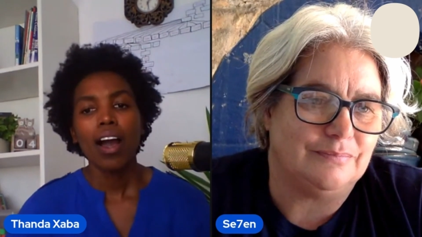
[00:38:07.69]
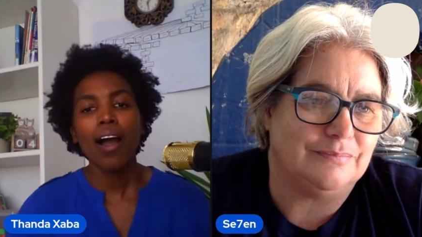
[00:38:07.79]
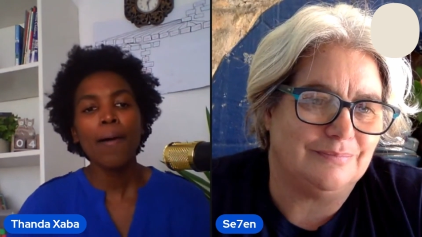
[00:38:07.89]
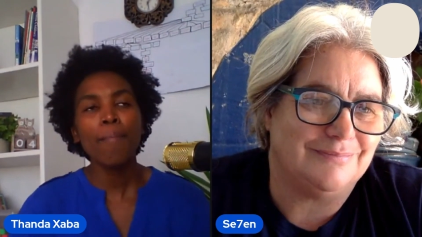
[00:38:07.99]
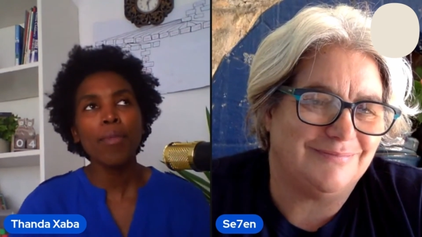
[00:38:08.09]

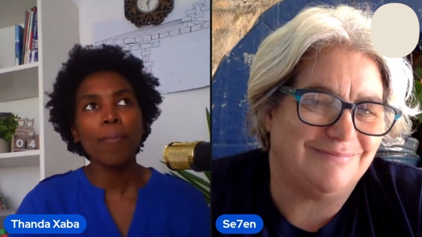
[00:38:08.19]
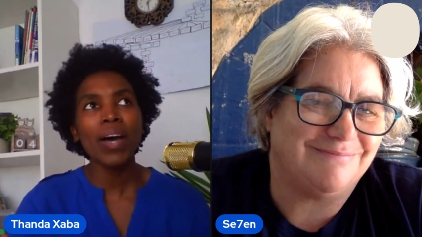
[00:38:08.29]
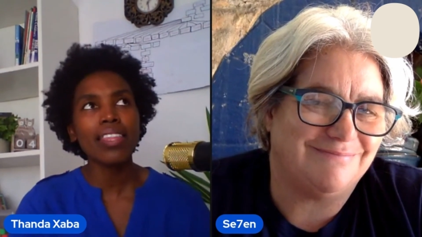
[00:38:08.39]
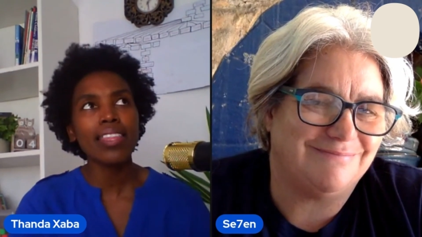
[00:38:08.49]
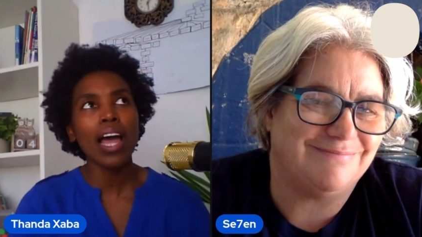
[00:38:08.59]
Speaker 1: Um,
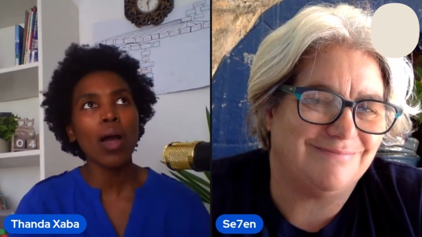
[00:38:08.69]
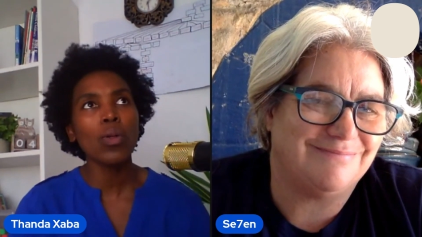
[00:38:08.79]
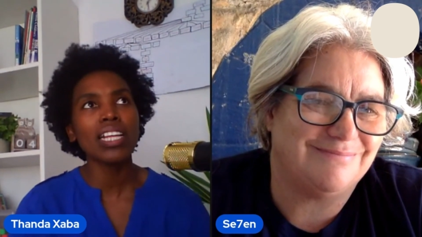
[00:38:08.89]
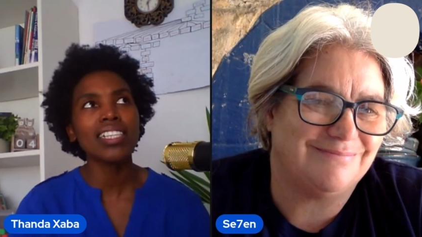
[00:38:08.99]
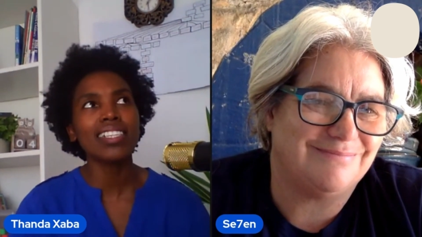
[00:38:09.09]
but now
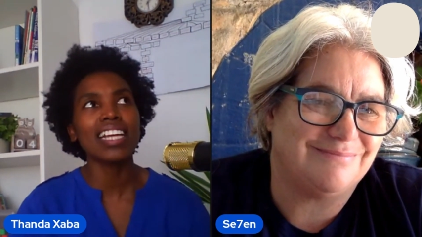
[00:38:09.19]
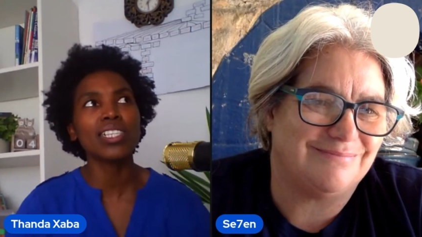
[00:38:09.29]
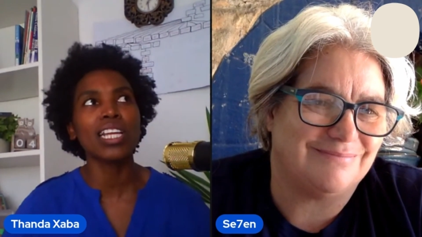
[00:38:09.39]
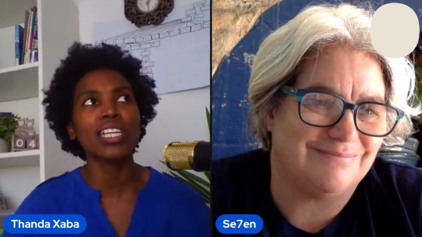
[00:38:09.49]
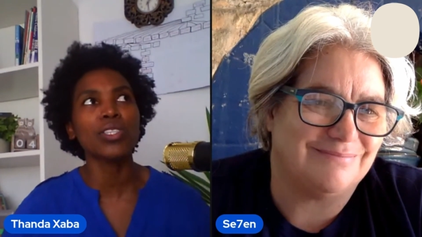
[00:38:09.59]
let's
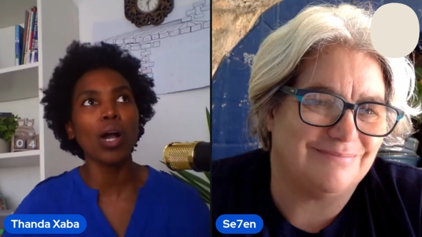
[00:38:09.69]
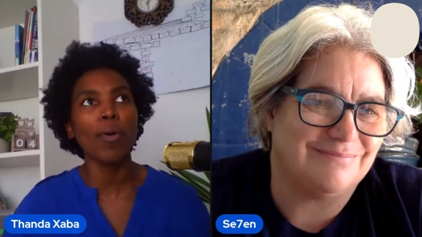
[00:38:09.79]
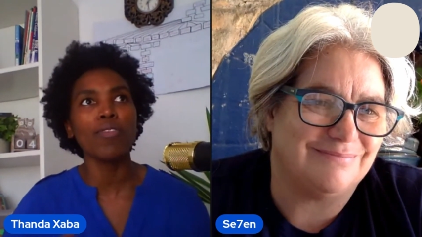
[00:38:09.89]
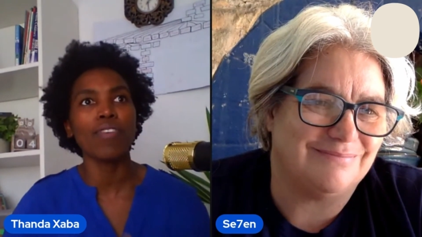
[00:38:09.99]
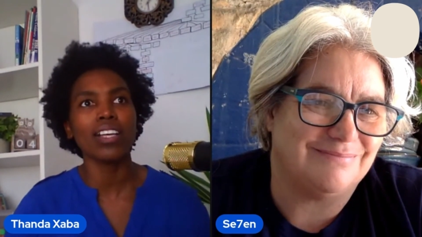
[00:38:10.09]
let's let's talk
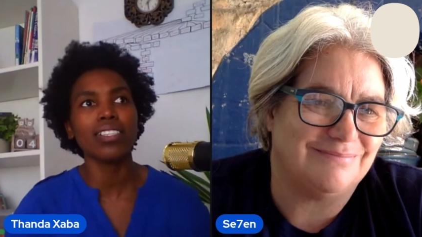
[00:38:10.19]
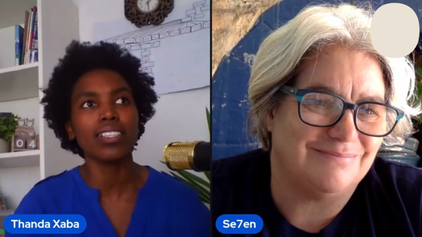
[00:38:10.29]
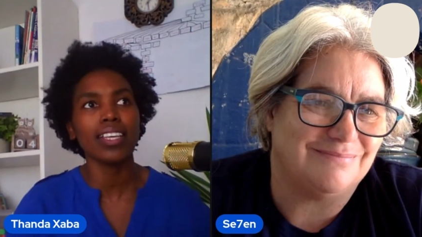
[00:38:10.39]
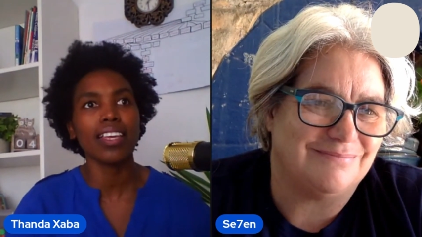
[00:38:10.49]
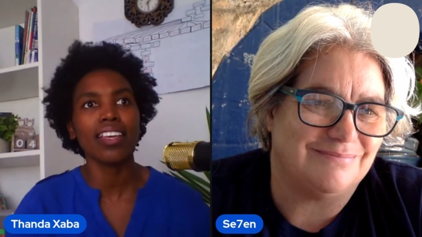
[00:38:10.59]
about
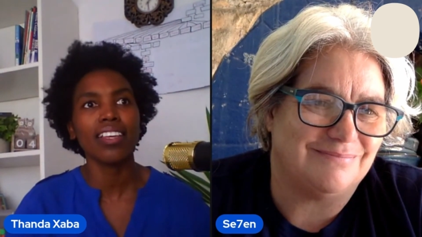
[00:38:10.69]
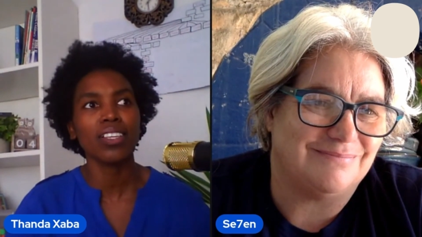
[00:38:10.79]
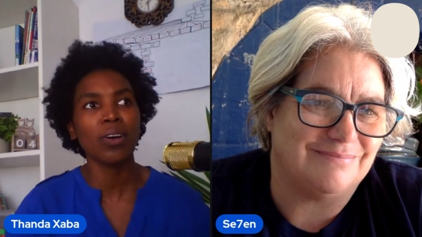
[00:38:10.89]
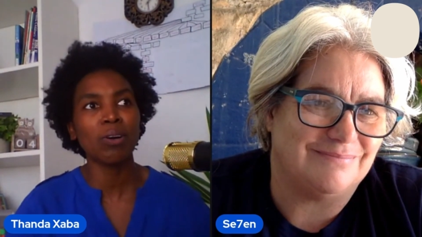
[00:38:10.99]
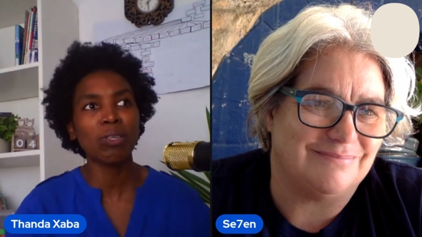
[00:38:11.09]
varsity
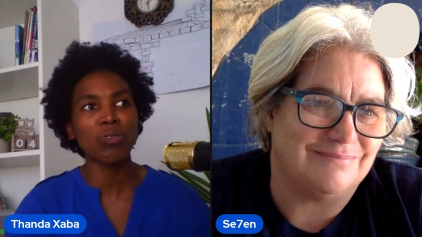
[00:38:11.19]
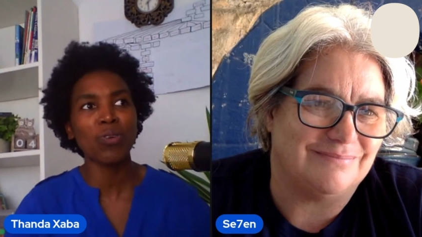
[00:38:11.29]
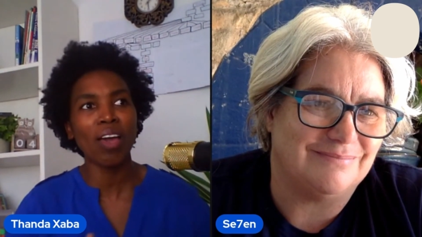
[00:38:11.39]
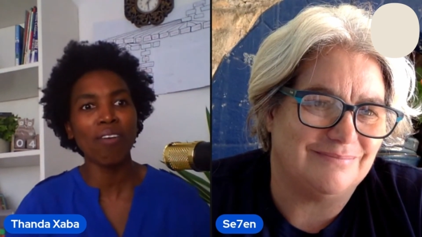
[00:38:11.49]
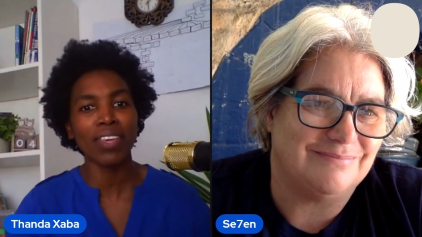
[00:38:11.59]
because
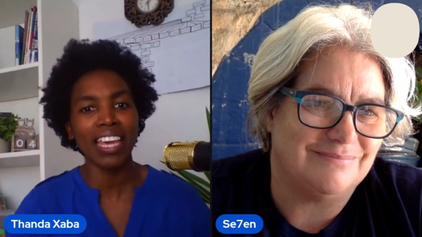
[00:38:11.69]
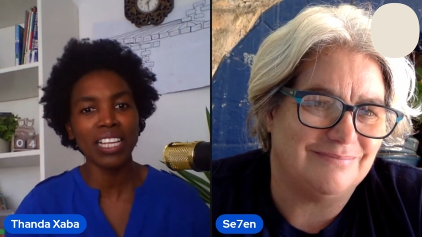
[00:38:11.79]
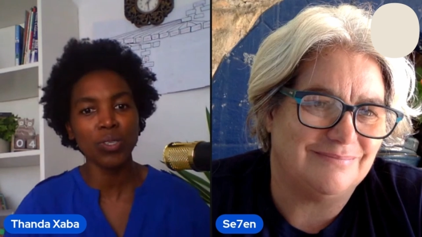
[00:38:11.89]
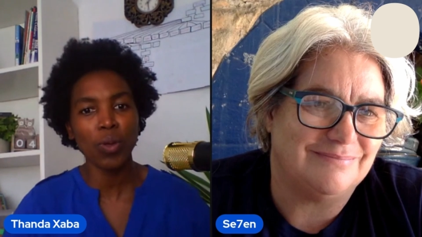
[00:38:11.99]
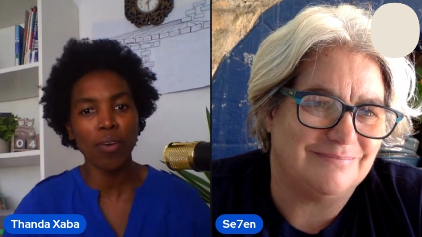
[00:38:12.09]
you have
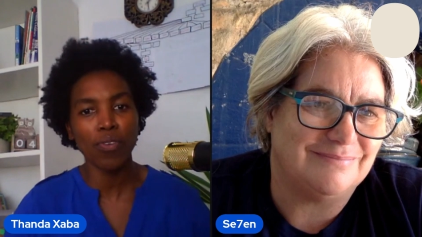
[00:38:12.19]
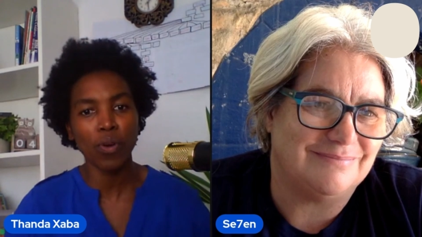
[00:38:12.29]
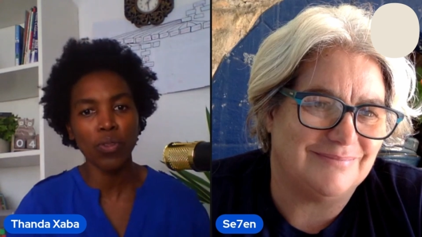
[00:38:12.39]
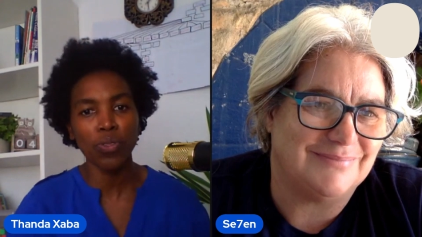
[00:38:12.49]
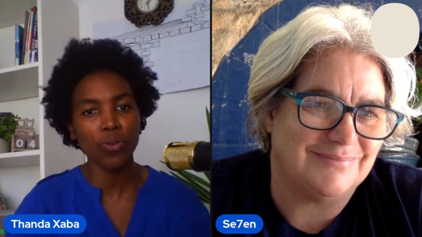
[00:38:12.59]
kids who have
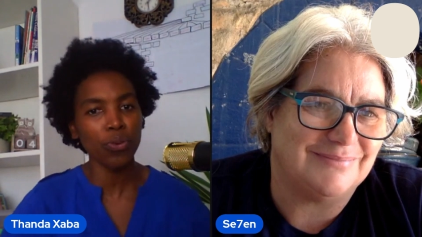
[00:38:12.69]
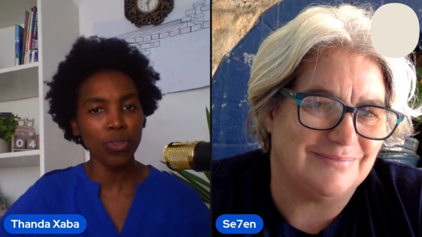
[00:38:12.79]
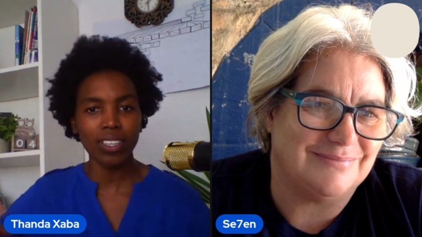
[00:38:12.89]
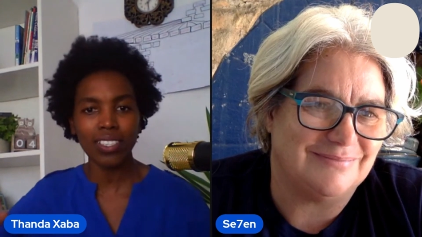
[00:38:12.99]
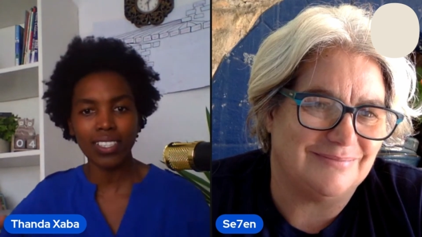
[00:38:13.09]
gone through
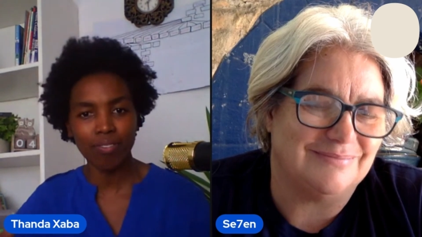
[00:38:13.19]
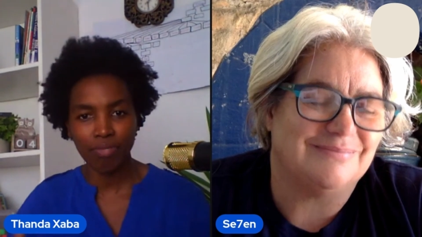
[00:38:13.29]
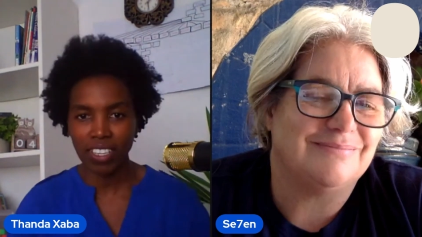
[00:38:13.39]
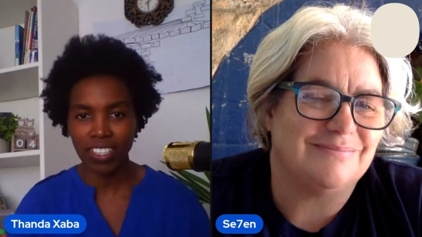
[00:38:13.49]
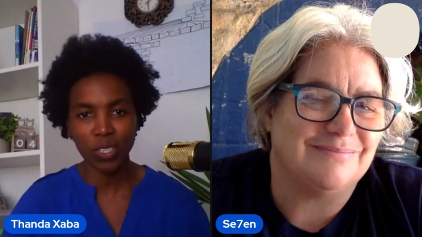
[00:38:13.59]
this
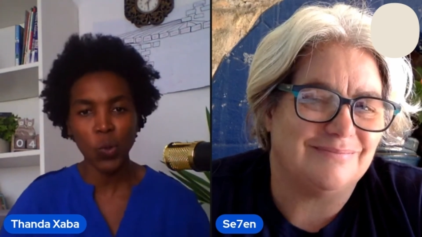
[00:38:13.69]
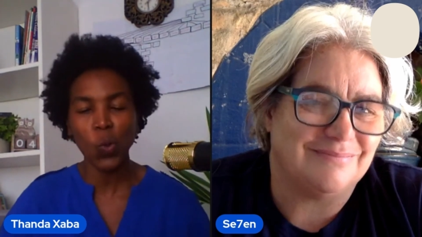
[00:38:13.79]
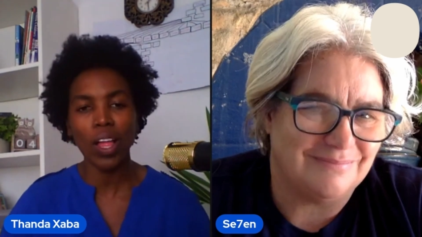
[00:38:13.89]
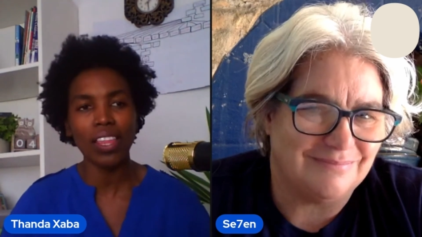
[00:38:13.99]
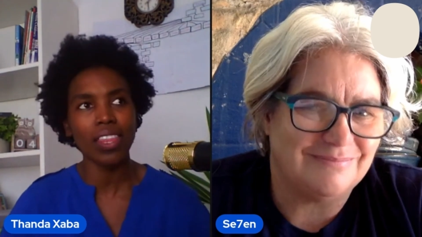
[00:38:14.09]
finished
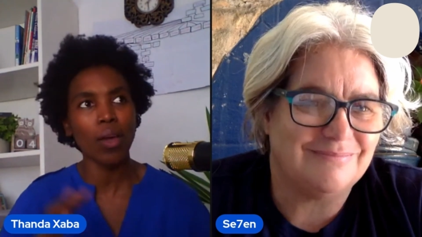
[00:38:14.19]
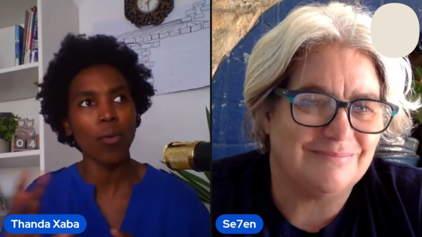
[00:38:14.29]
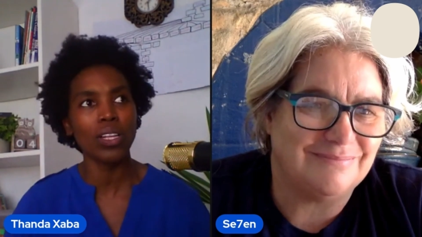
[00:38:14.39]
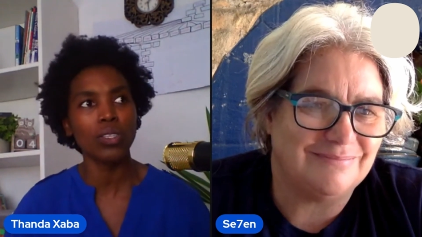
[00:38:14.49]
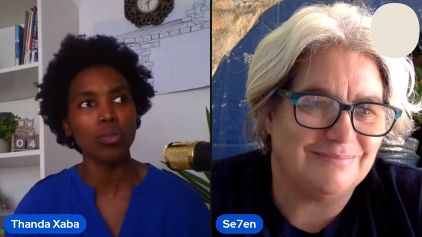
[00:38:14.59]
school and they
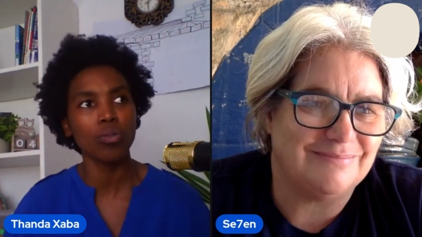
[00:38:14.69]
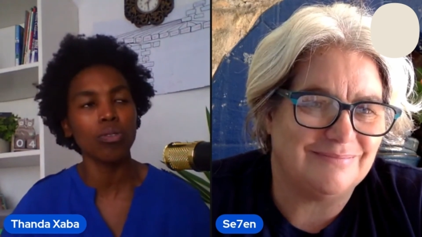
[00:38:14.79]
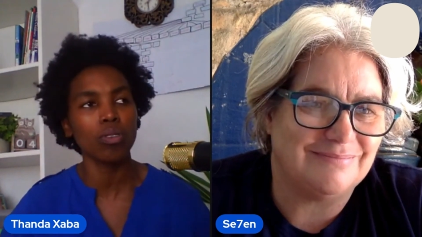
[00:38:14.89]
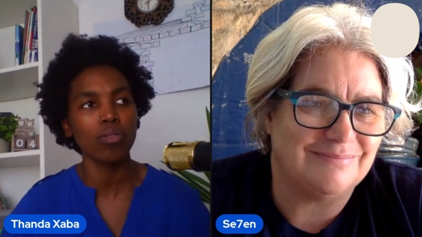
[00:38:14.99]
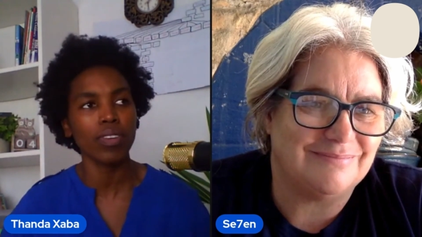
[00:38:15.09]
went to
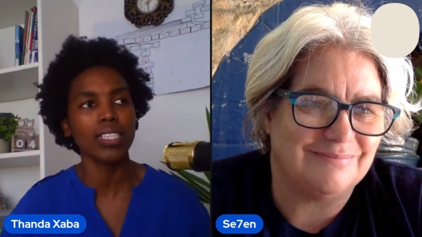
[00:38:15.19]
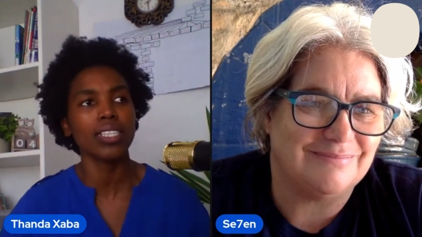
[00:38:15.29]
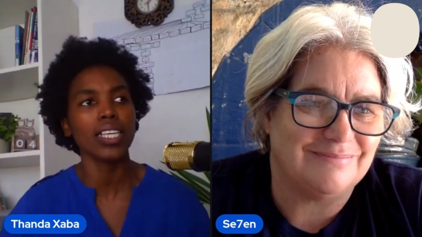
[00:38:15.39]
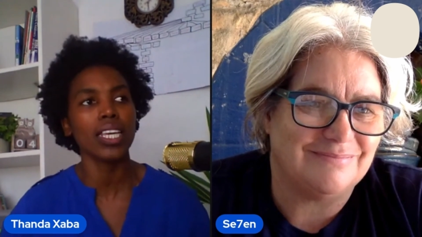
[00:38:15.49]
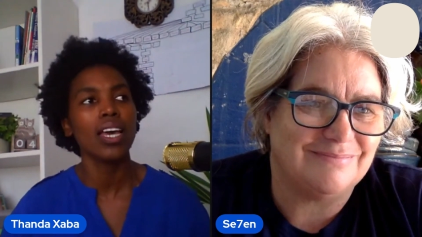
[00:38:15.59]

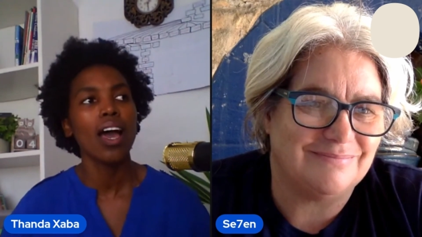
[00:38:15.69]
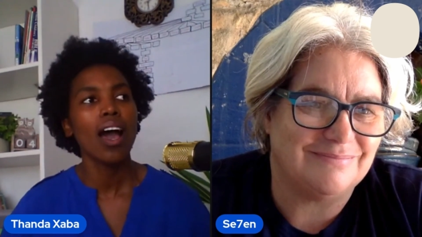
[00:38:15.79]
university